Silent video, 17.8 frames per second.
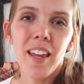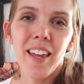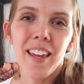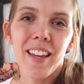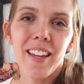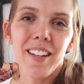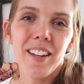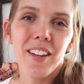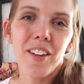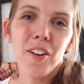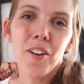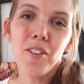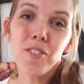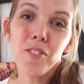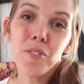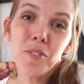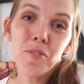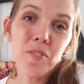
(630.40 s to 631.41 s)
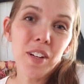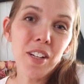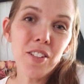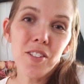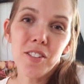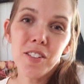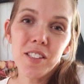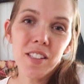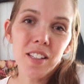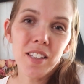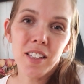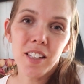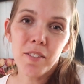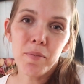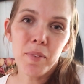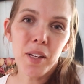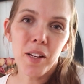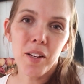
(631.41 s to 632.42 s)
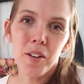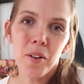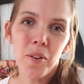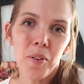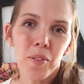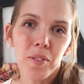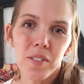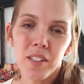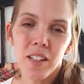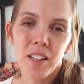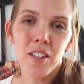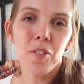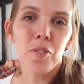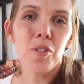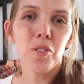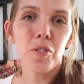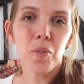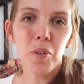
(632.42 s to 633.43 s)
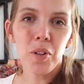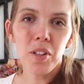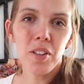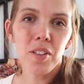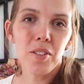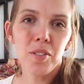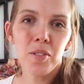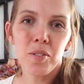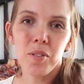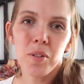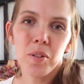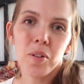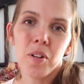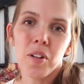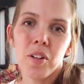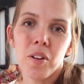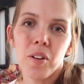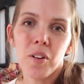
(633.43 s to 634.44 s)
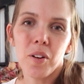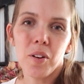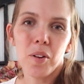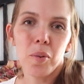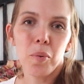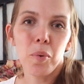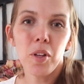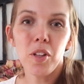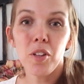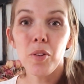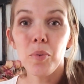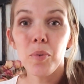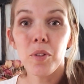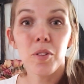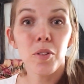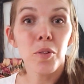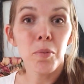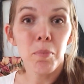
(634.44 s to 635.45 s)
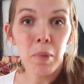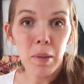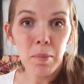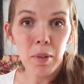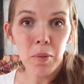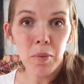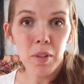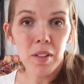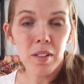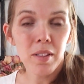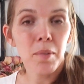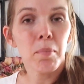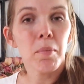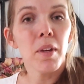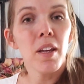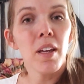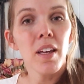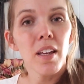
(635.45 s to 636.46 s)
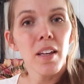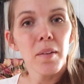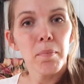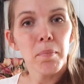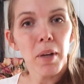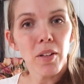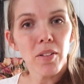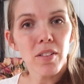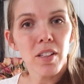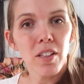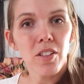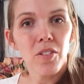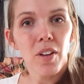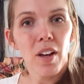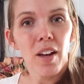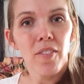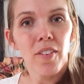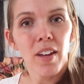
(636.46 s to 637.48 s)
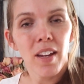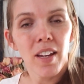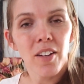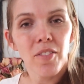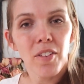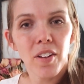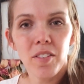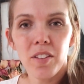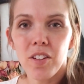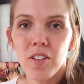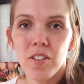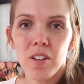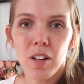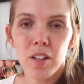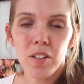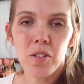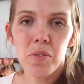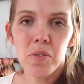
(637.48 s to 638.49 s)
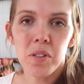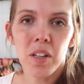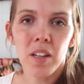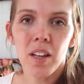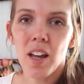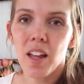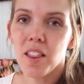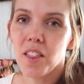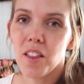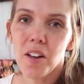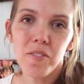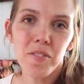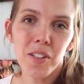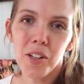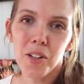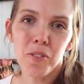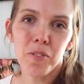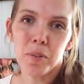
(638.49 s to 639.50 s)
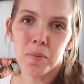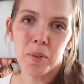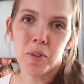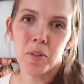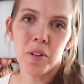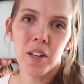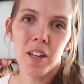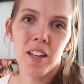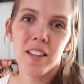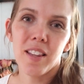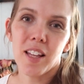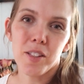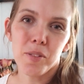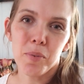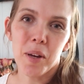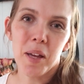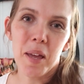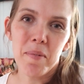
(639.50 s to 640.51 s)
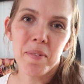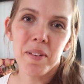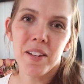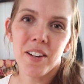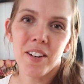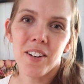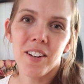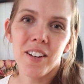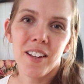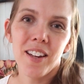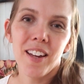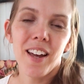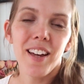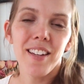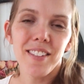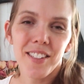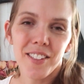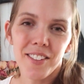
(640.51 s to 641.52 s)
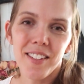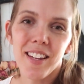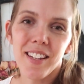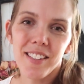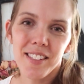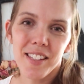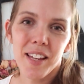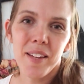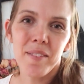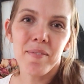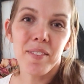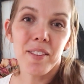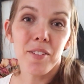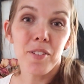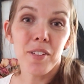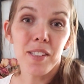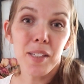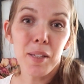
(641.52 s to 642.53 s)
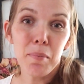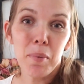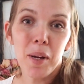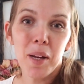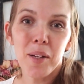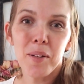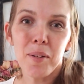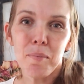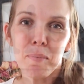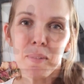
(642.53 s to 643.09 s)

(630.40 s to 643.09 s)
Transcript: And I also invite you just to leave me a note saying you enjoyed the tutorial, or what you would do maybe with some belts that you have hanging around that you're not using. I'd love to hear from you. That's why I'm here. Until next time, Larissa at Prodigal